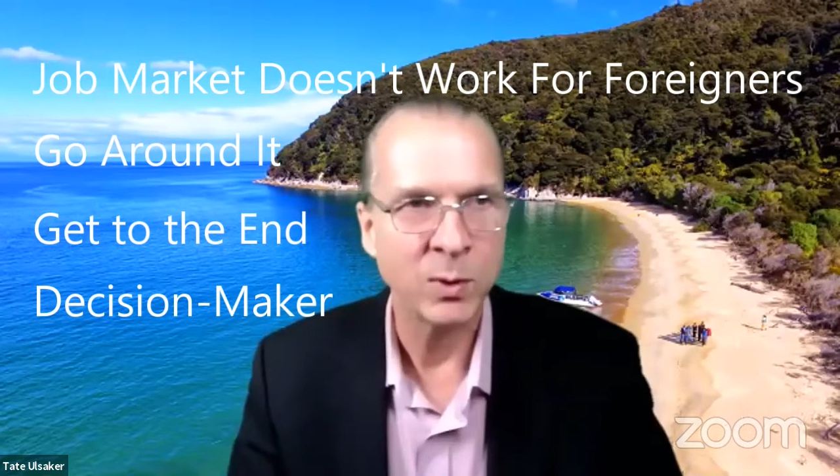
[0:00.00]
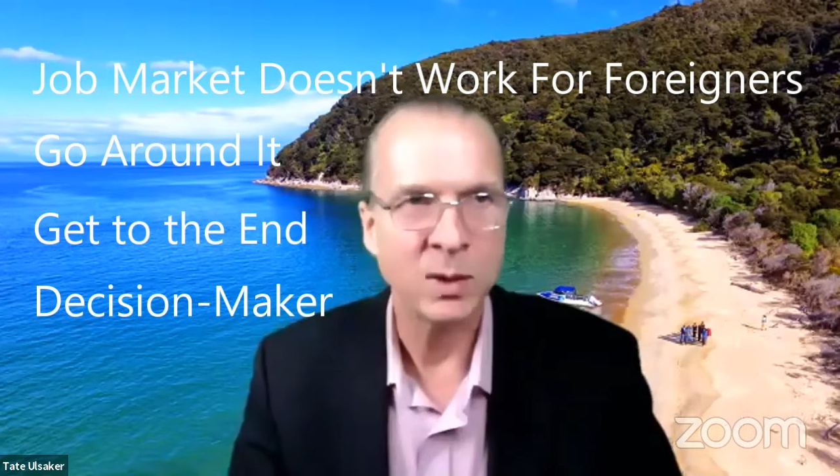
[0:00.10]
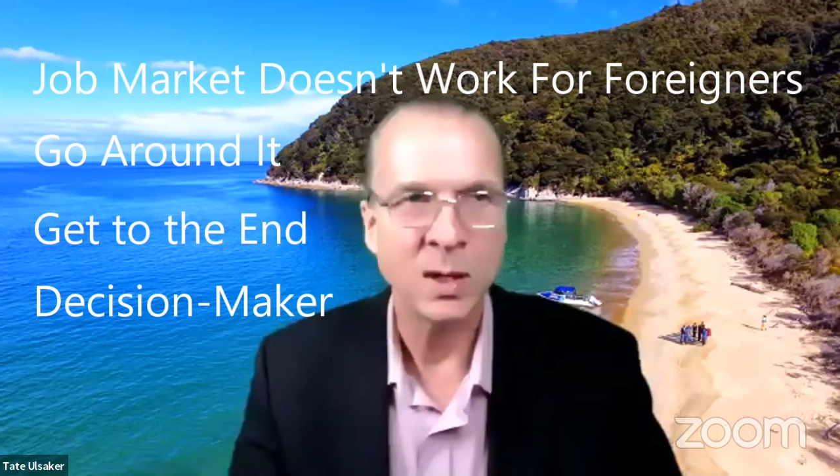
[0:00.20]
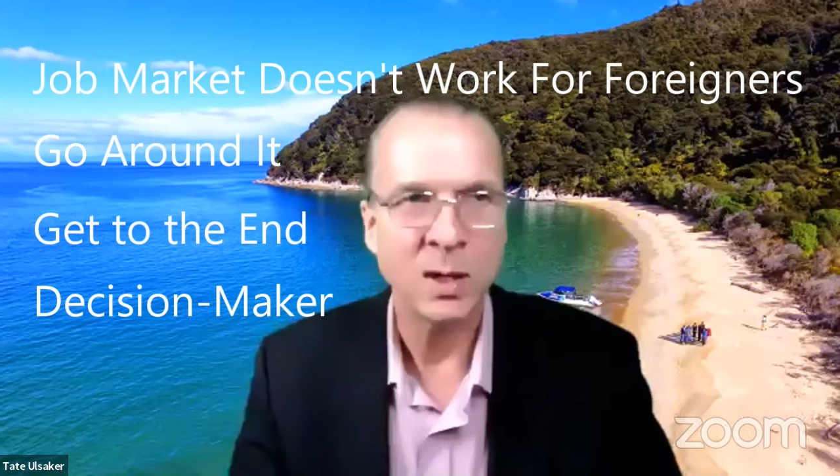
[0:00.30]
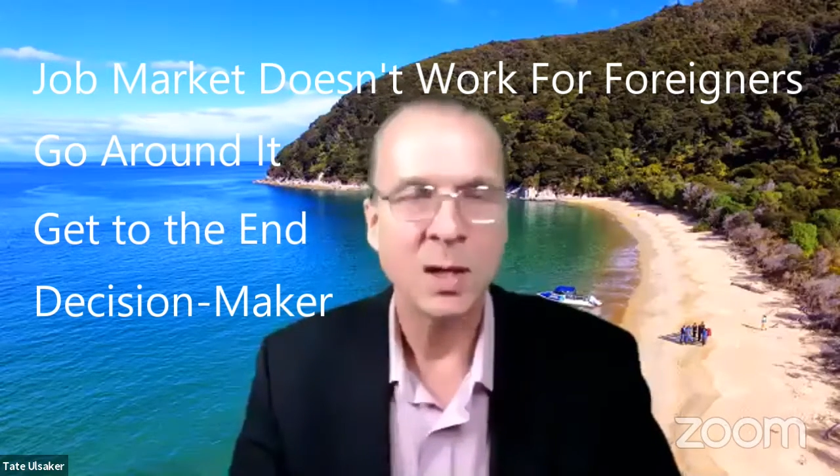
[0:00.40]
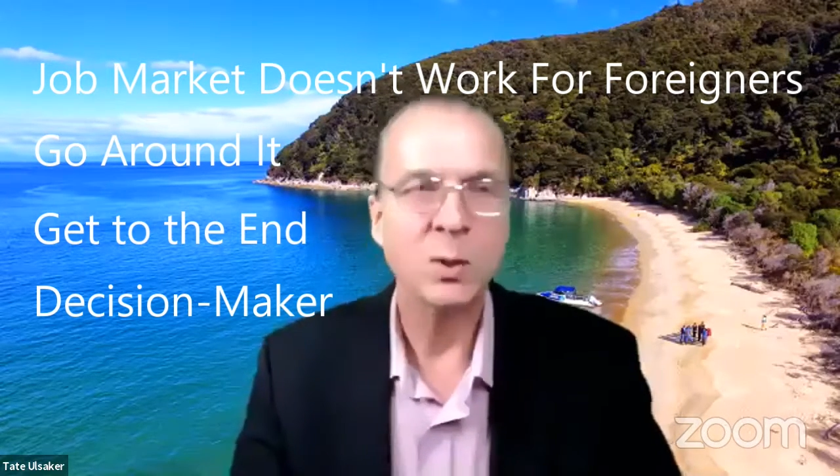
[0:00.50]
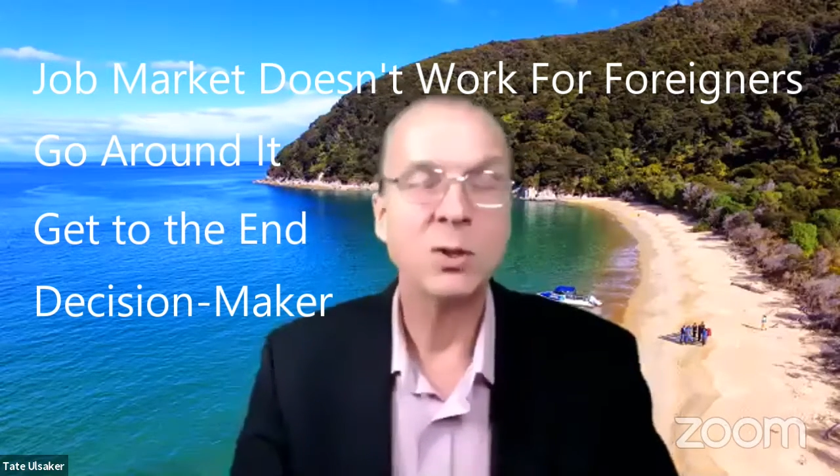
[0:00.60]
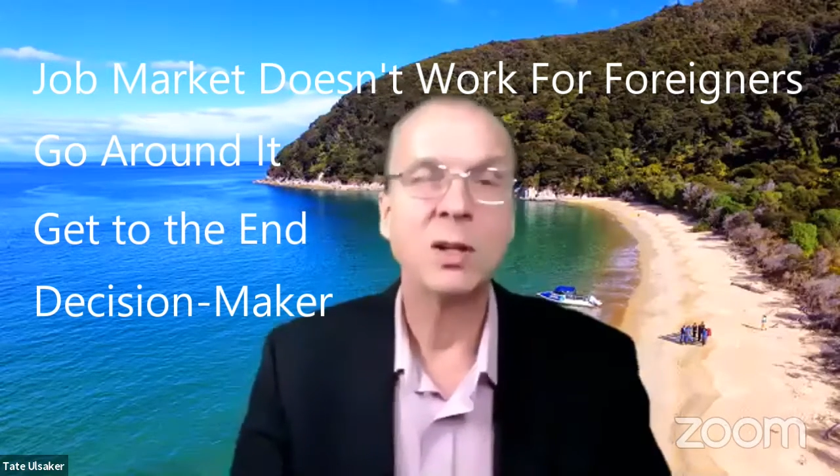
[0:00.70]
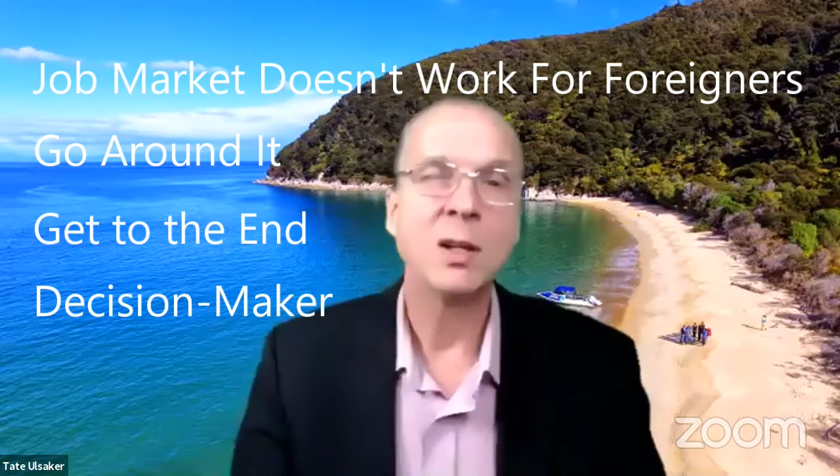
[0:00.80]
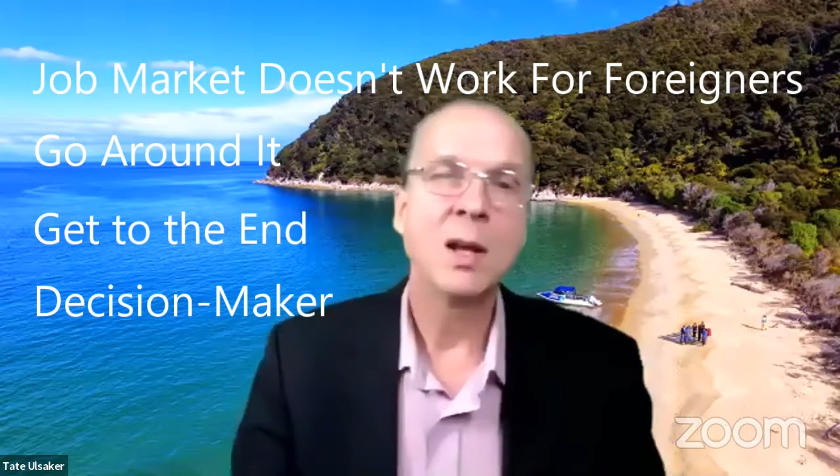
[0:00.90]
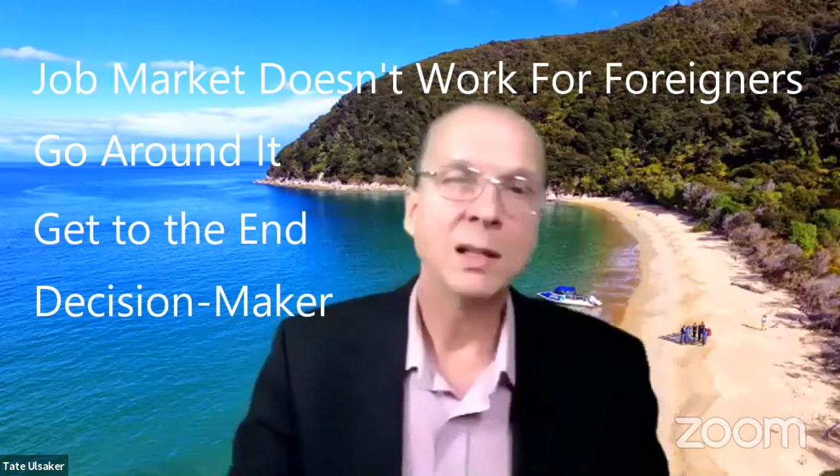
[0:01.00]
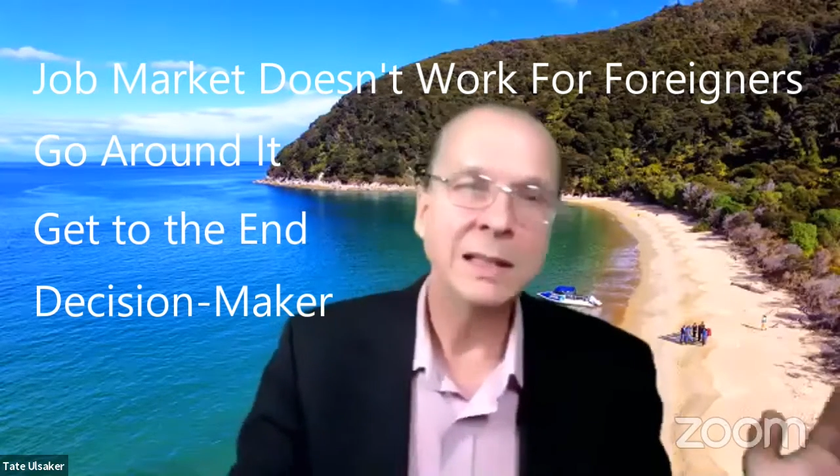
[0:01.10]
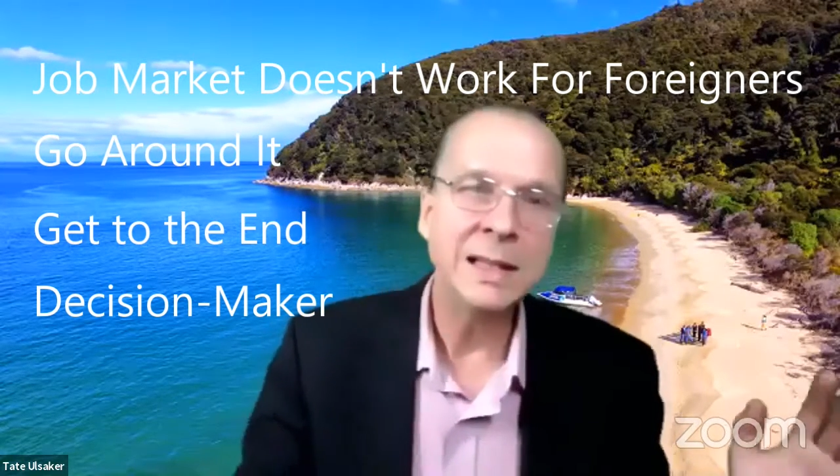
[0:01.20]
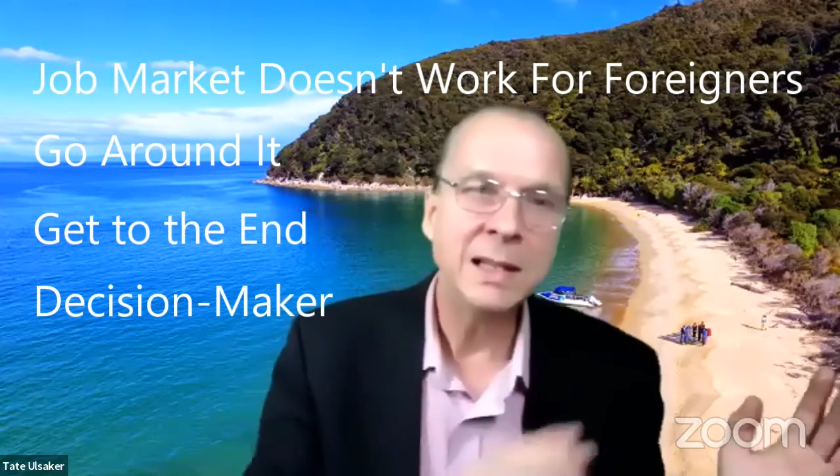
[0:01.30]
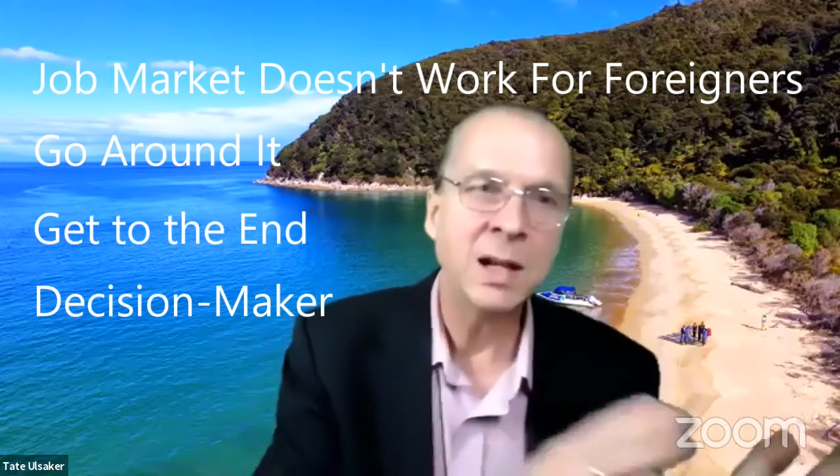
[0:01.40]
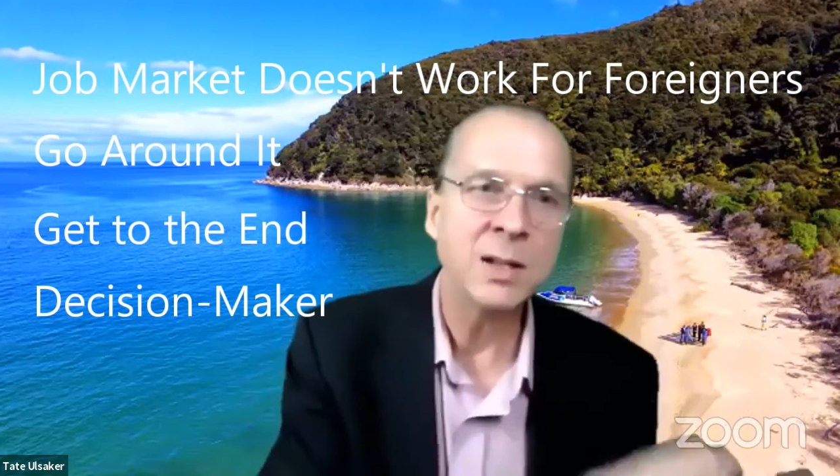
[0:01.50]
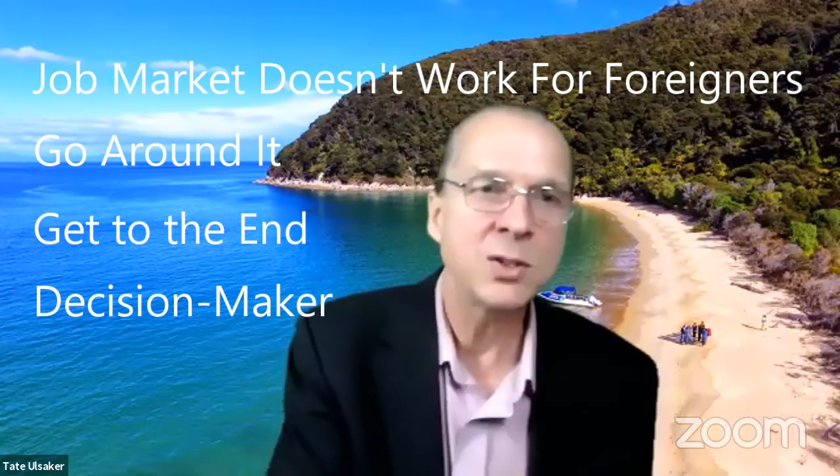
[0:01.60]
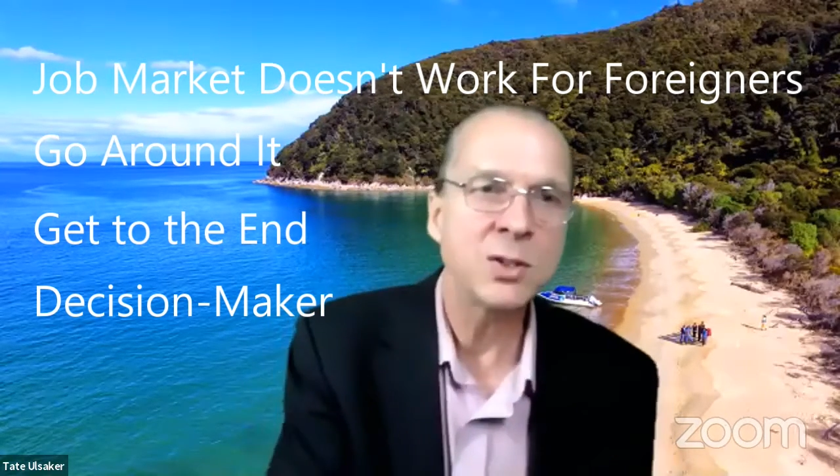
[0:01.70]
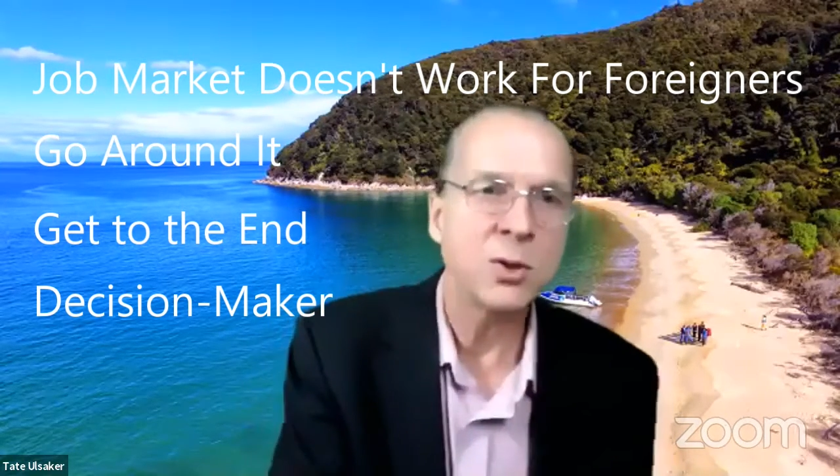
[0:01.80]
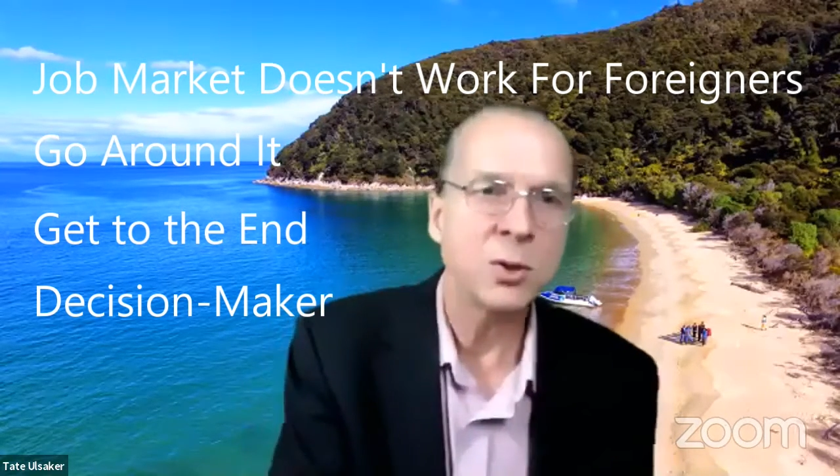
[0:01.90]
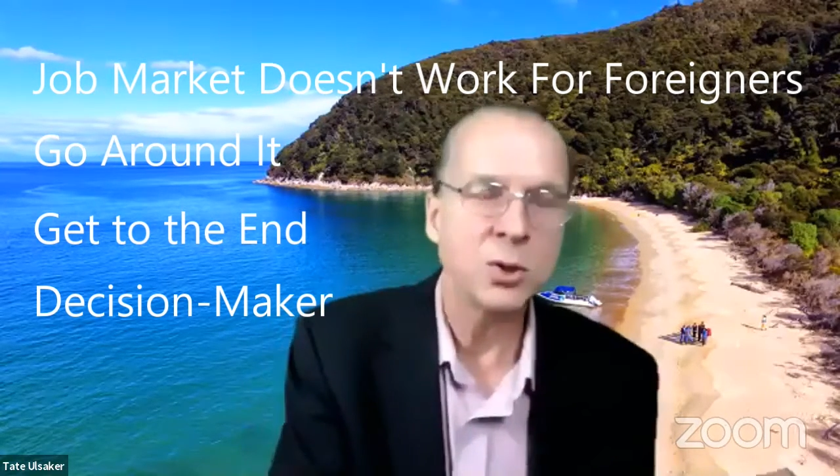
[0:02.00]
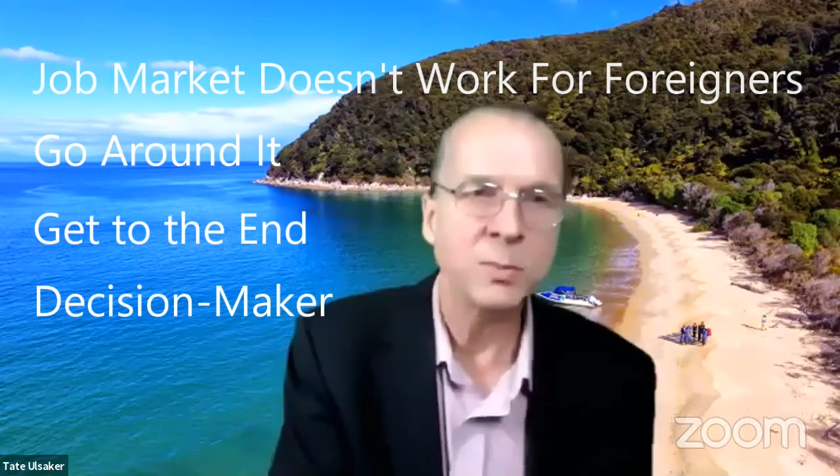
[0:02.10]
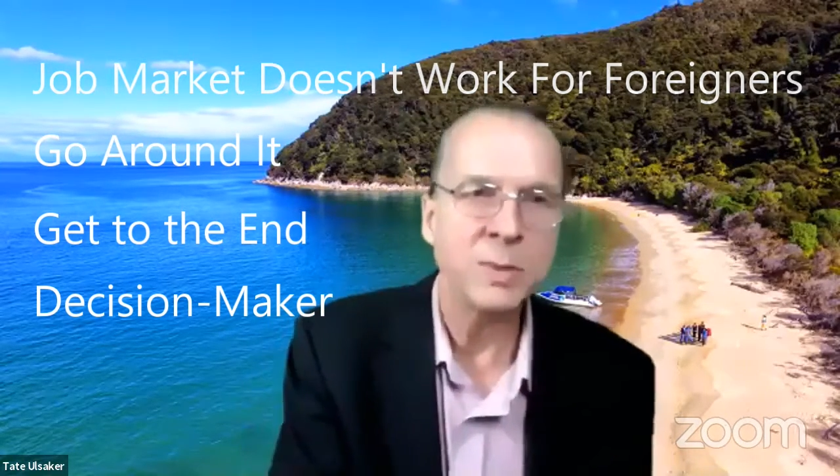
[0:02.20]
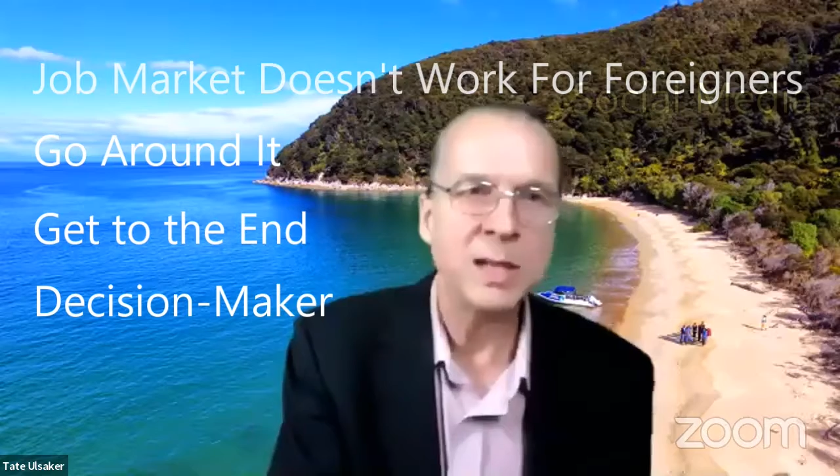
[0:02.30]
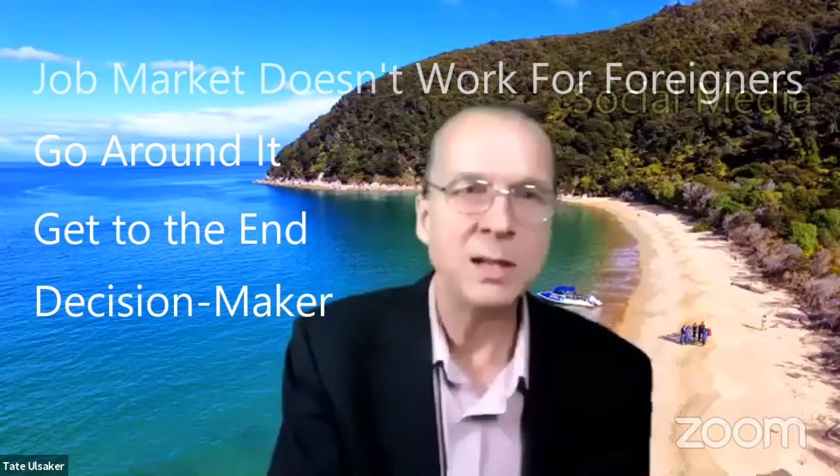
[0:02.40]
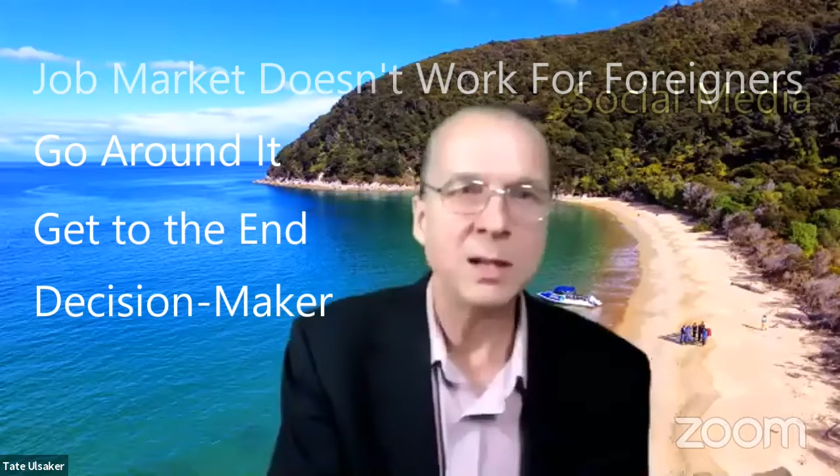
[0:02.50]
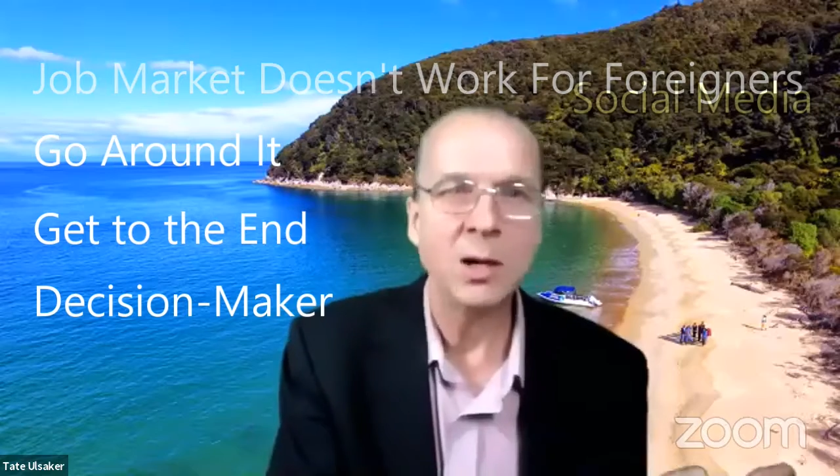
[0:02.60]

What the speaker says: I mean, you can lean on social media